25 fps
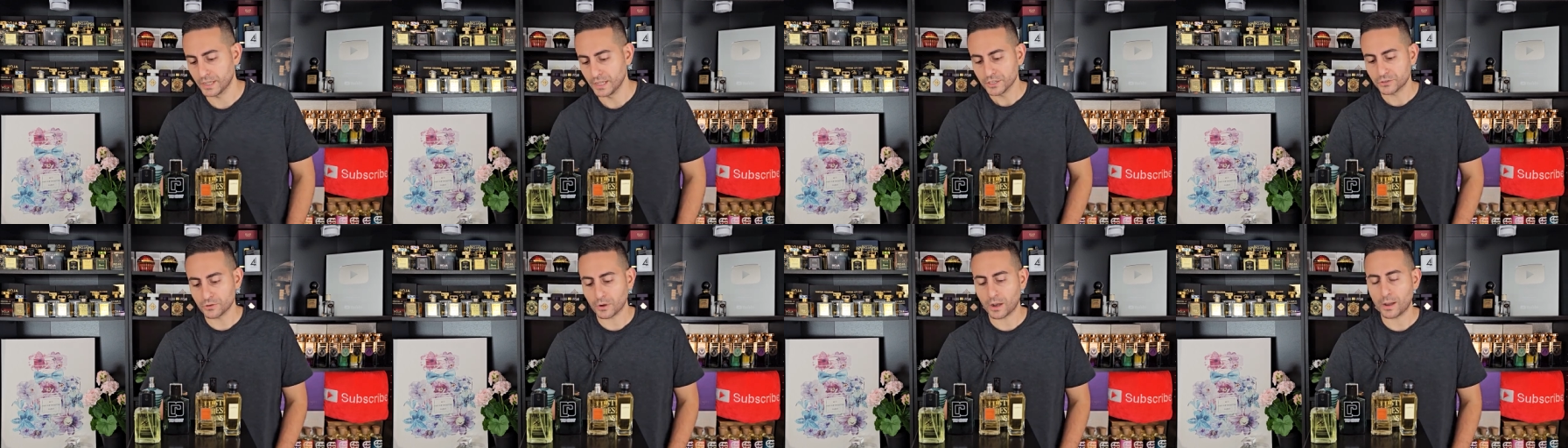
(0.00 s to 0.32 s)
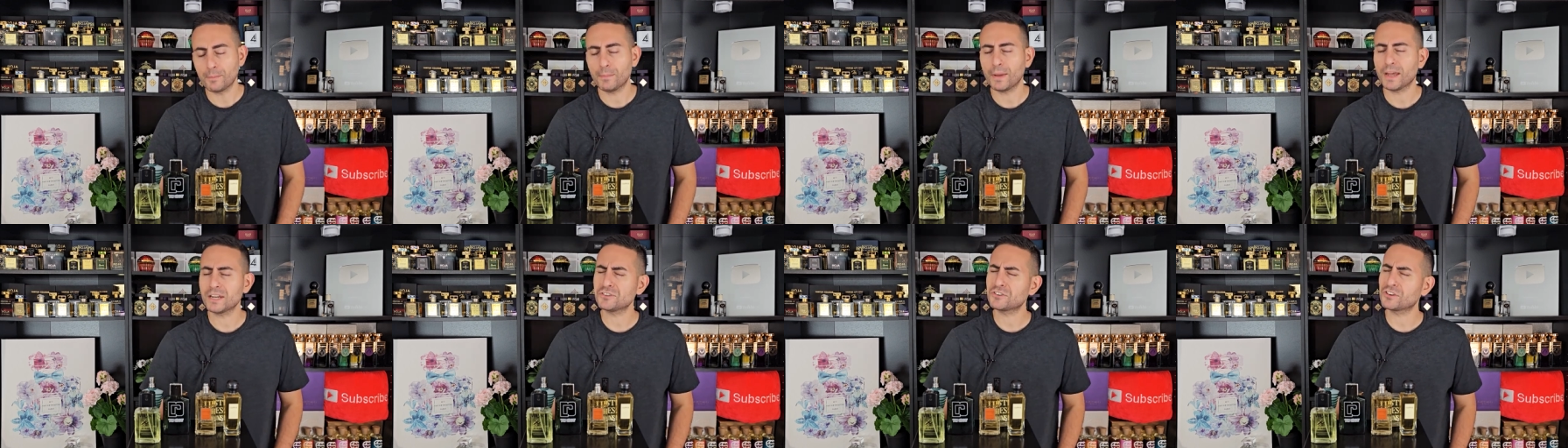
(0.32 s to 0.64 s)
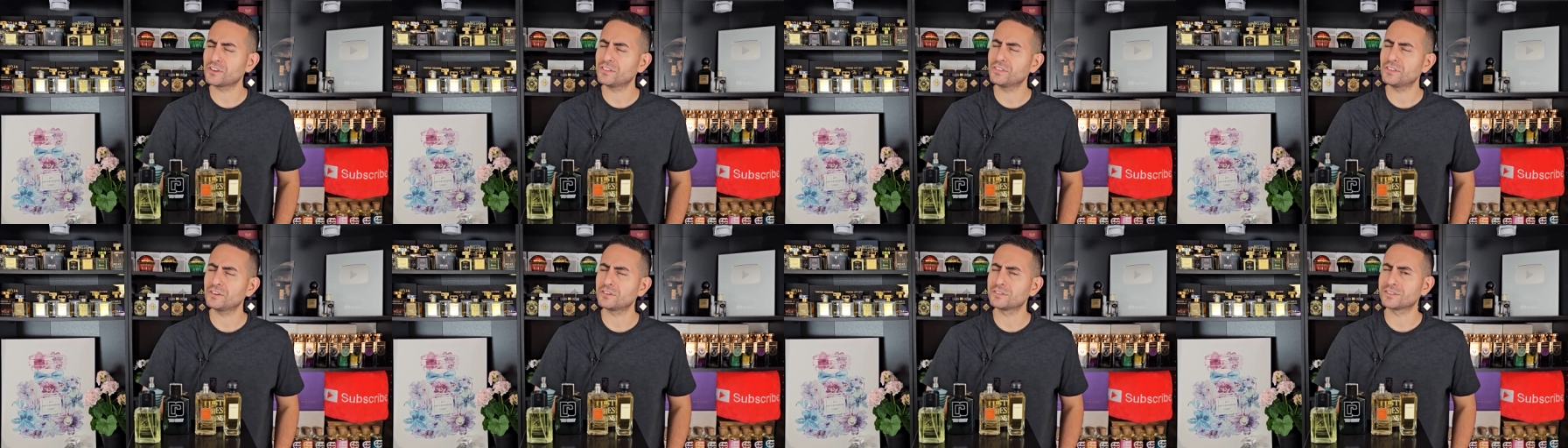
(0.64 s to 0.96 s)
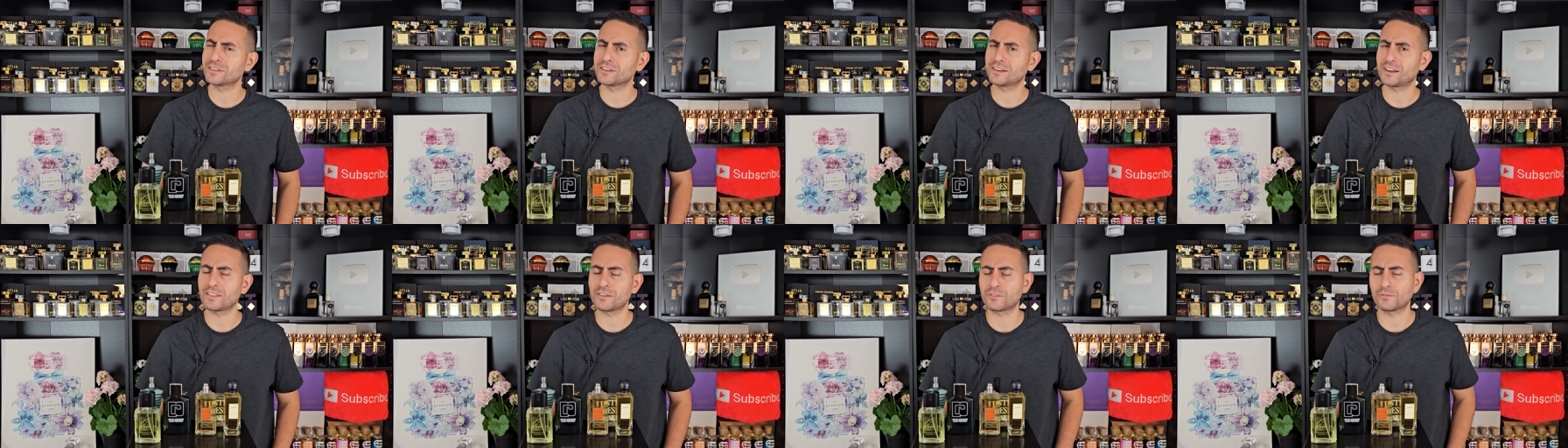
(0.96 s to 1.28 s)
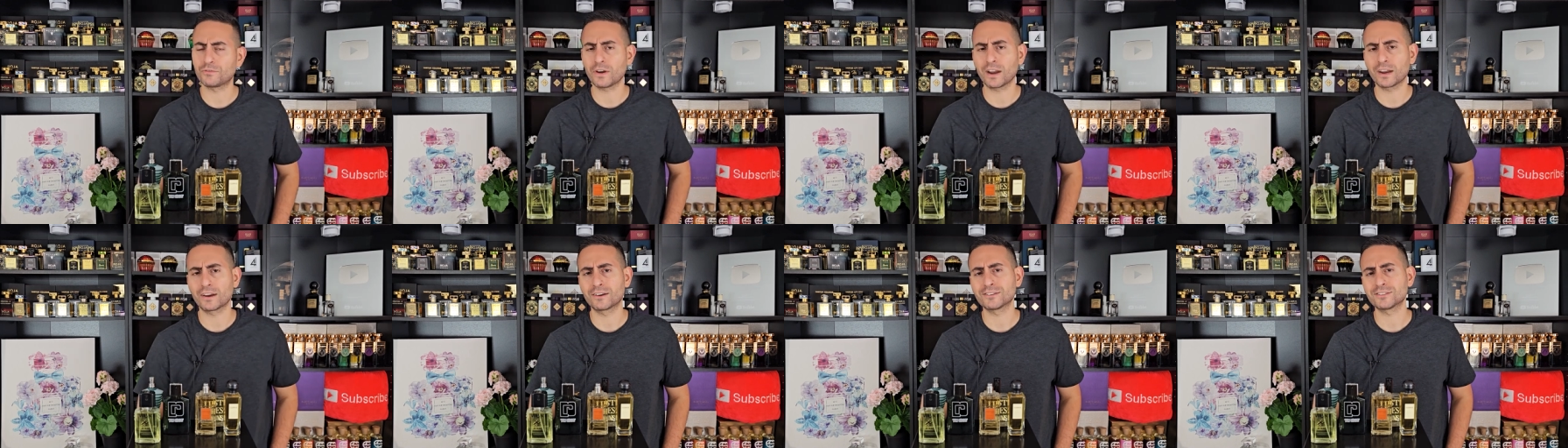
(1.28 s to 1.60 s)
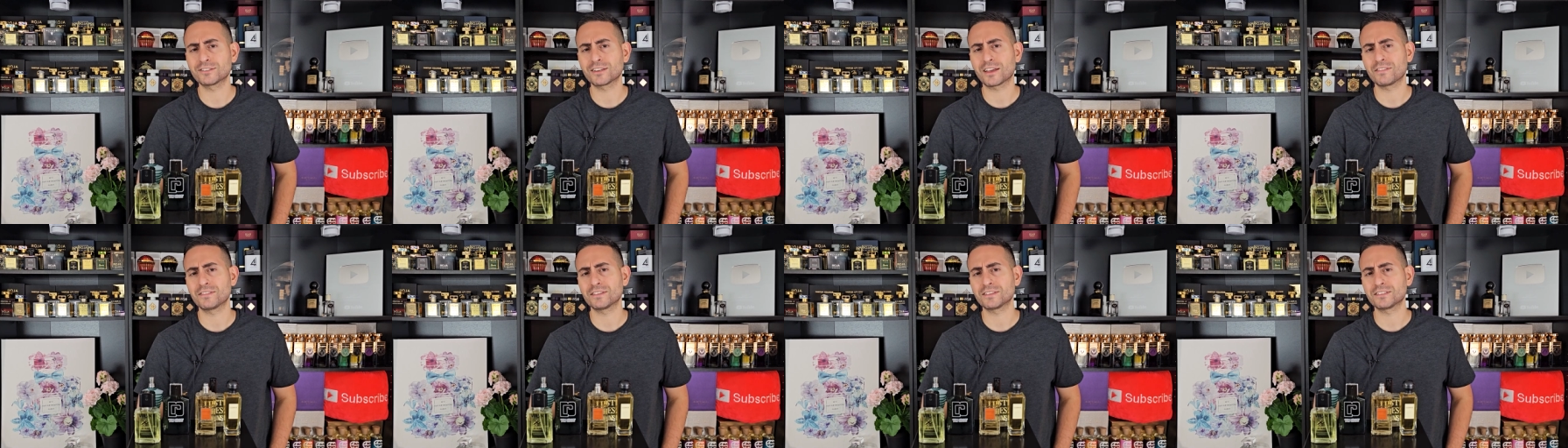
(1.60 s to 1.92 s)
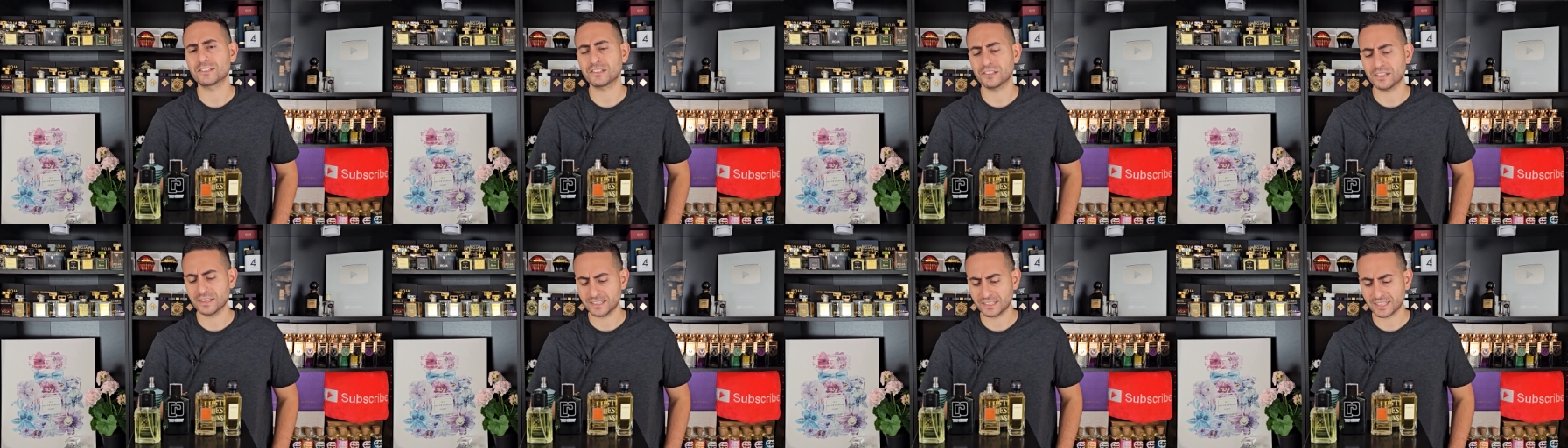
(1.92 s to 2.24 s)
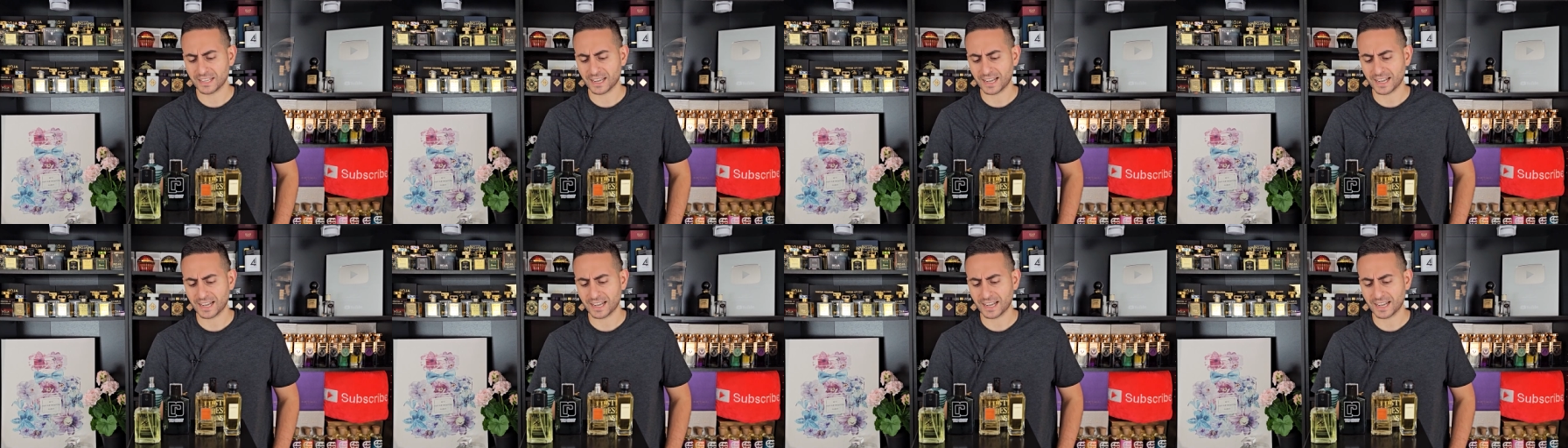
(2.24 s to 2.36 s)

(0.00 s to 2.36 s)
So I mentioned there's another fragrance on this list